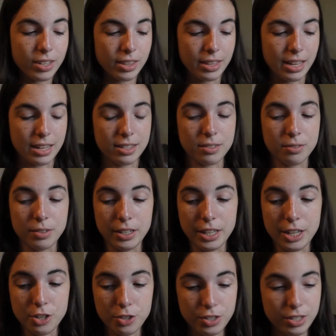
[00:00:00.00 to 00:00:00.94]
That's
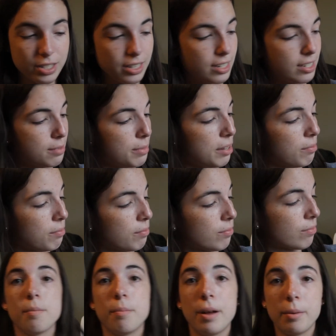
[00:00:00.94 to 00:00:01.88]
really interesting to me.
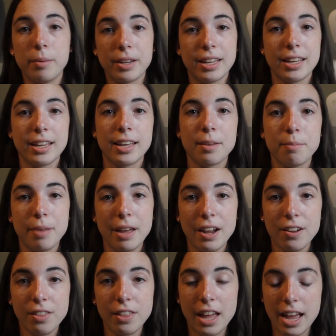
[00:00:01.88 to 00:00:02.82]
But we can
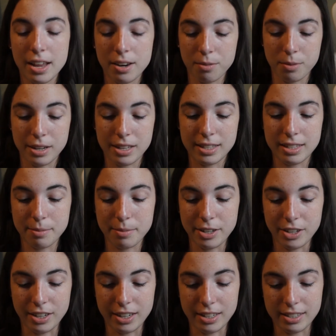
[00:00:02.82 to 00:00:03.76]
compare that with some
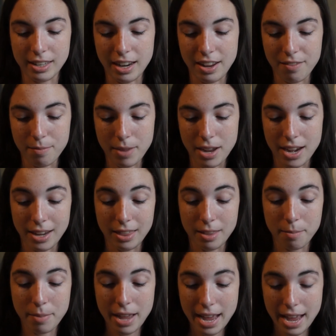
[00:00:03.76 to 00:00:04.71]
earrings that I've made in
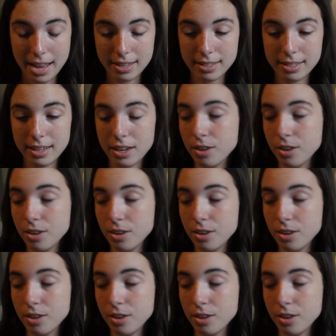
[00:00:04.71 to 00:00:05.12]
the past.